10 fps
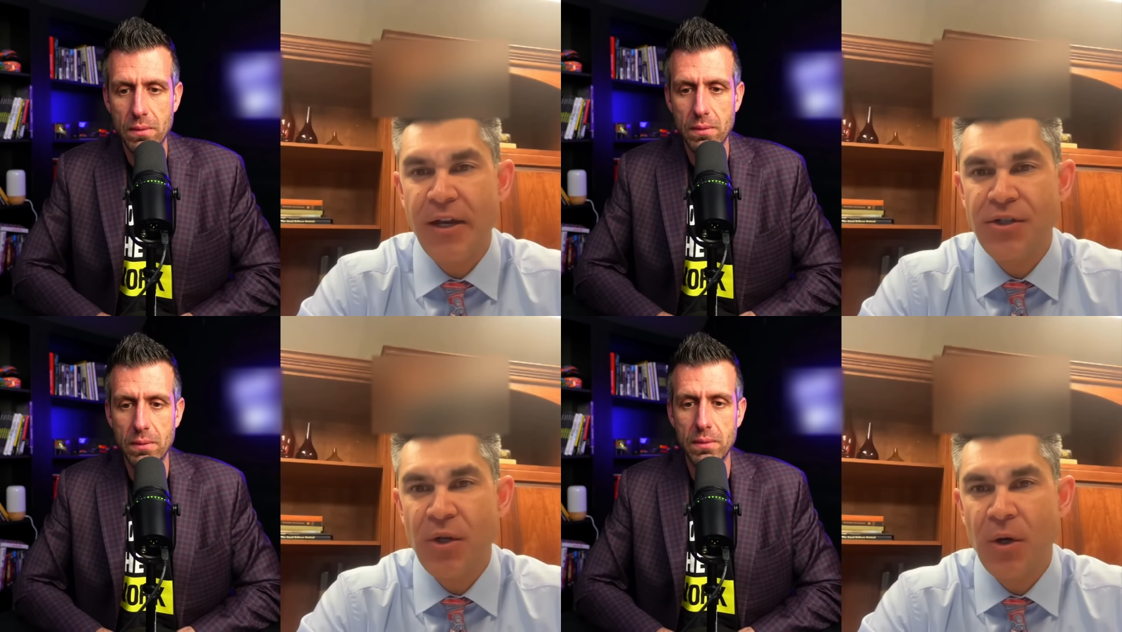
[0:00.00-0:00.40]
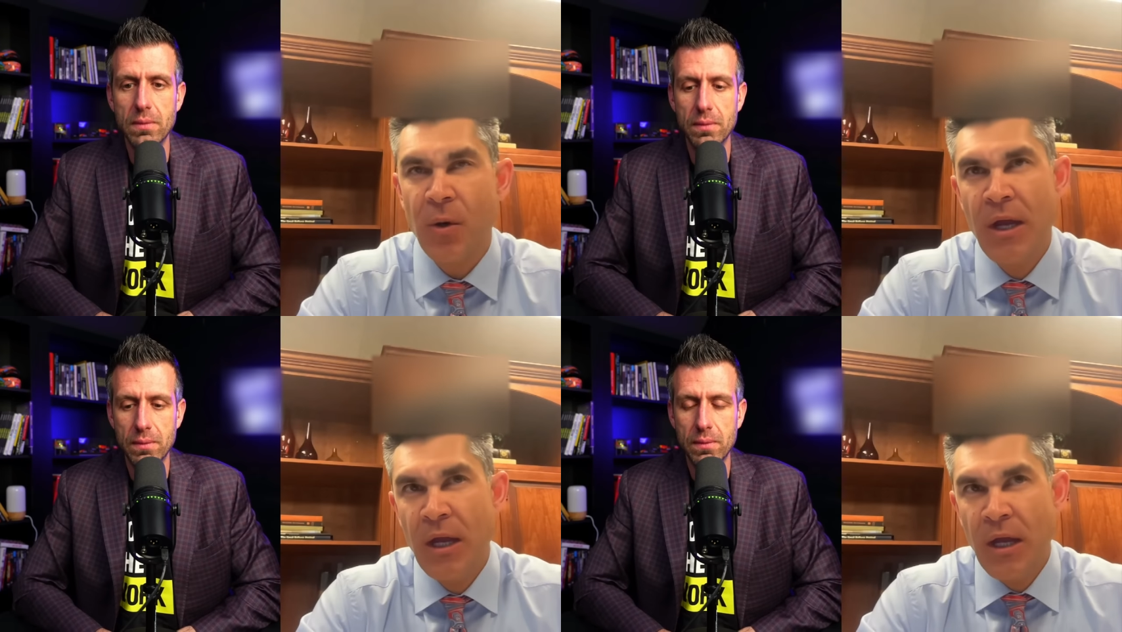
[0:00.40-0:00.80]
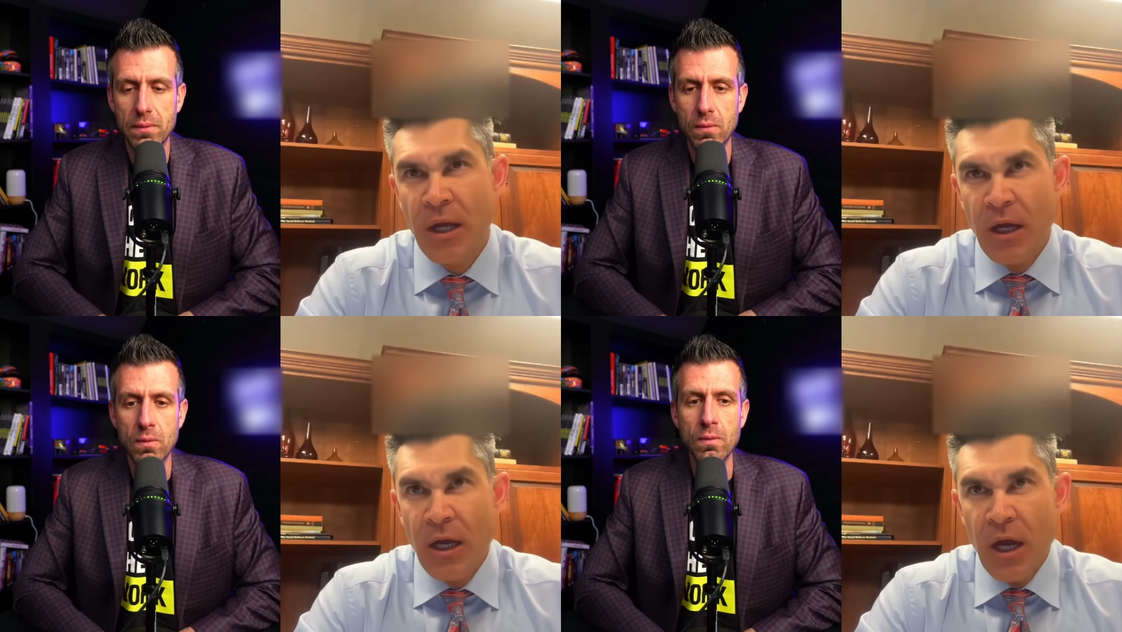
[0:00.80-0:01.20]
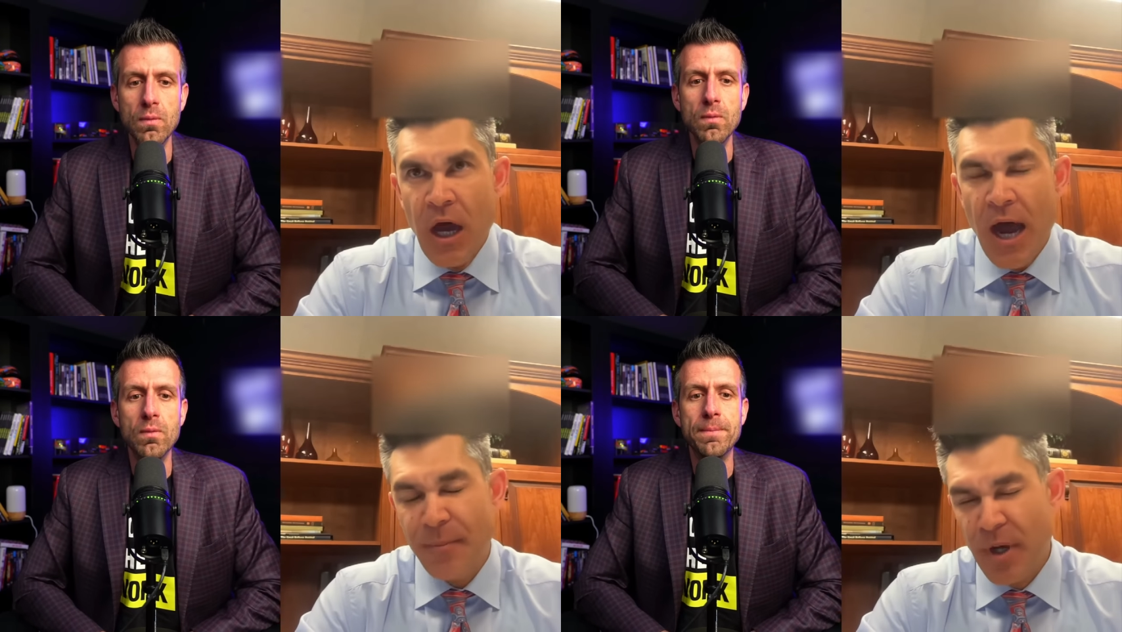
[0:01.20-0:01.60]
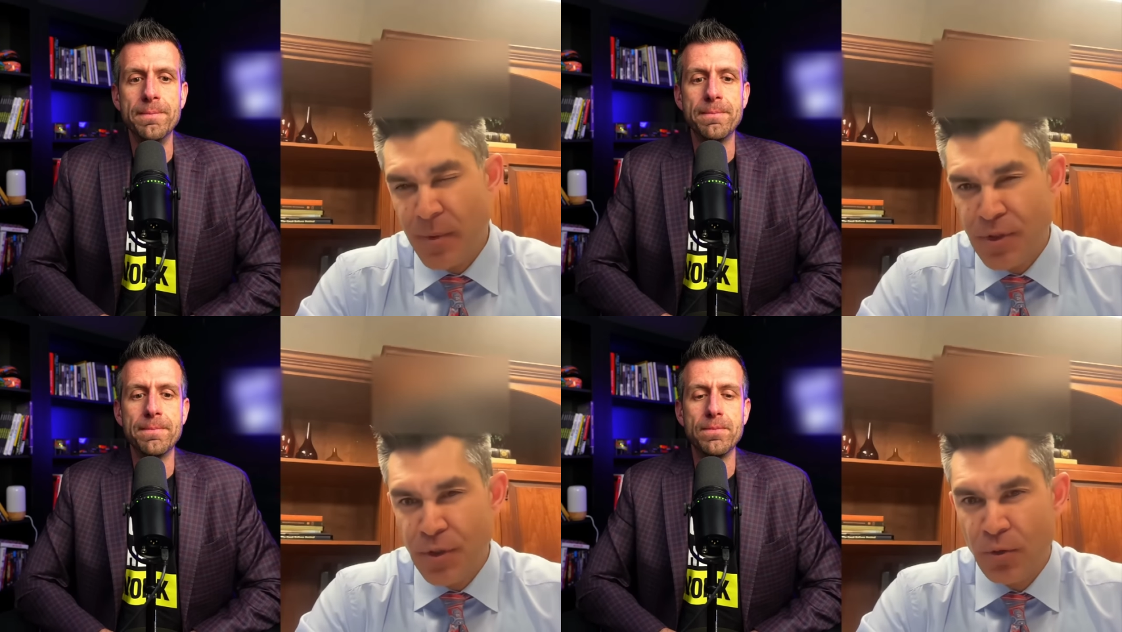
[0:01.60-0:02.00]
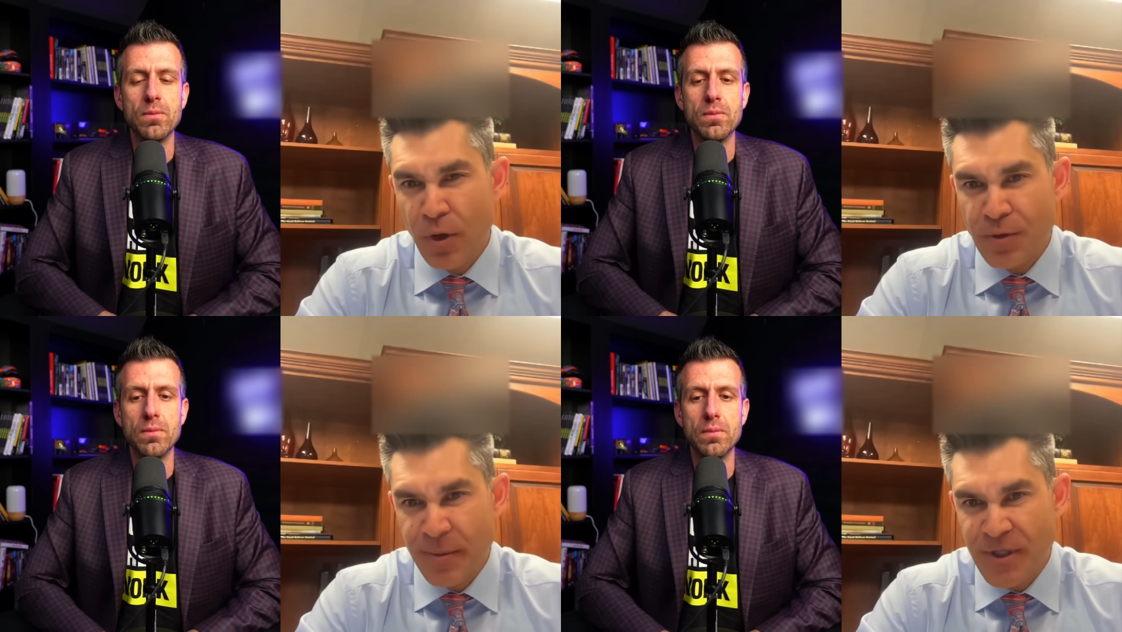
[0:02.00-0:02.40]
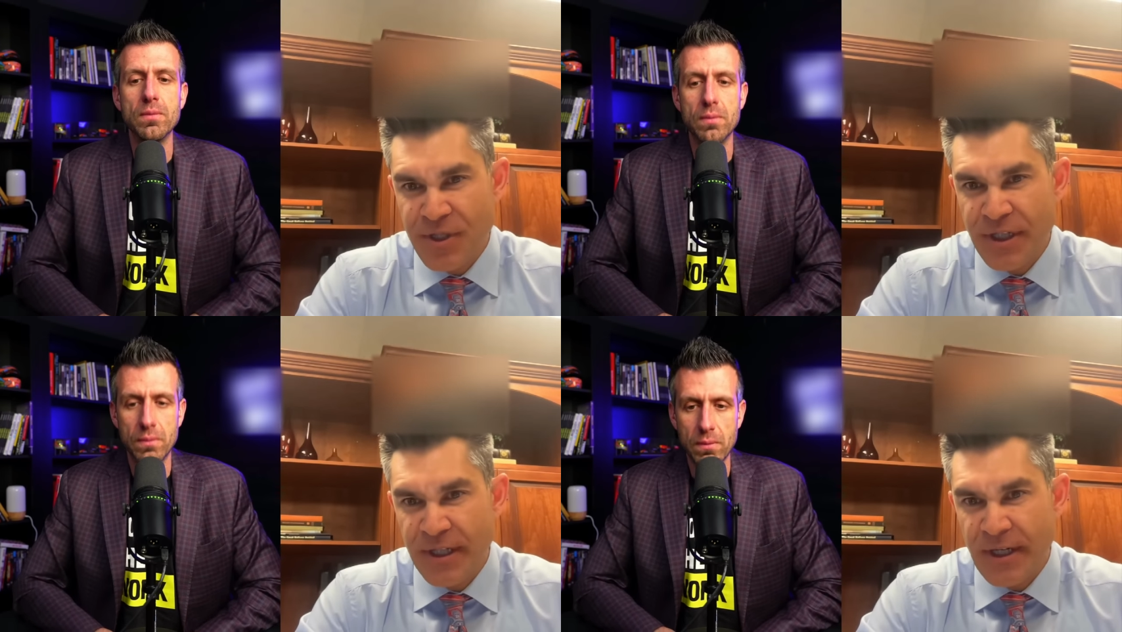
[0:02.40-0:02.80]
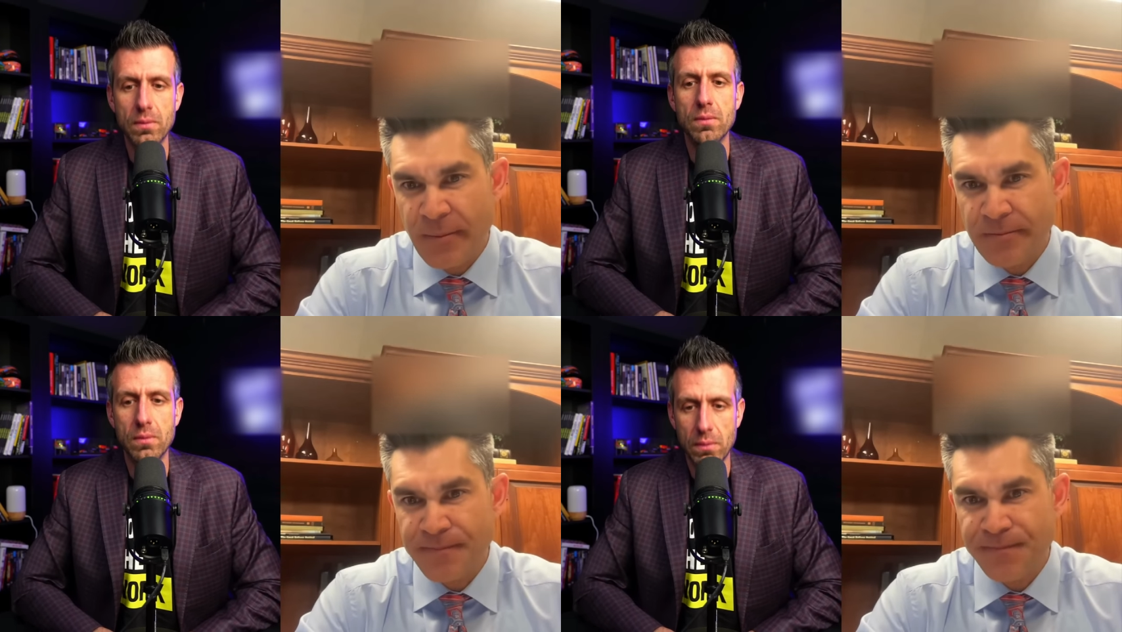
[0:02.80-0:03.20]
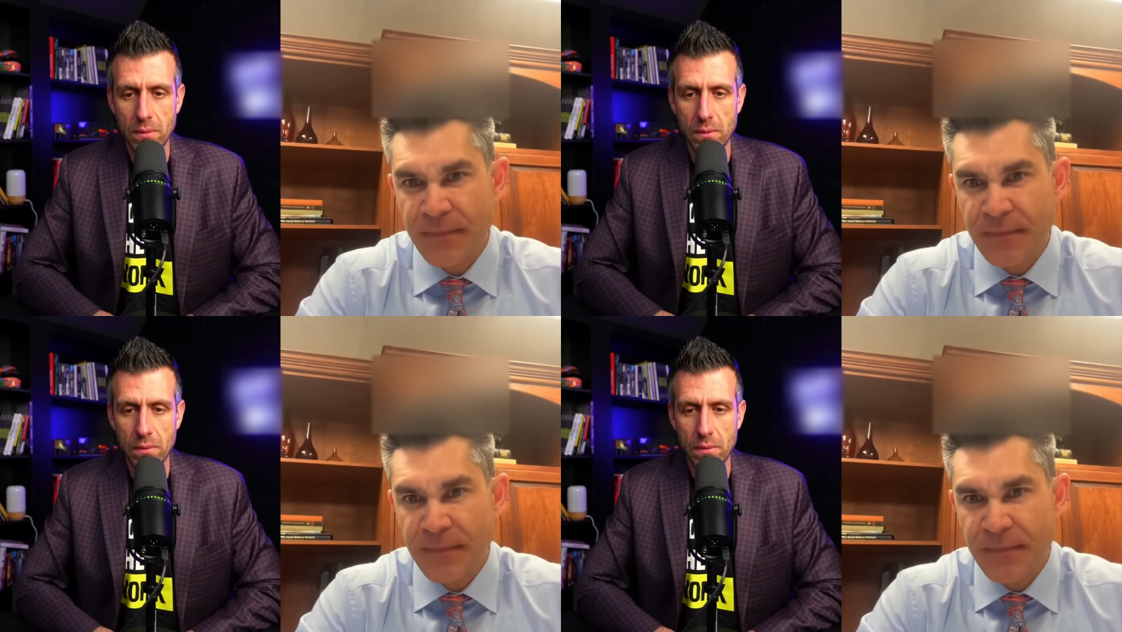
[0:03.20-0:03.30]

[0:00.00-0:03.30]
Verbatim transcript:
Speaker 1: so I'm number two gross commission income.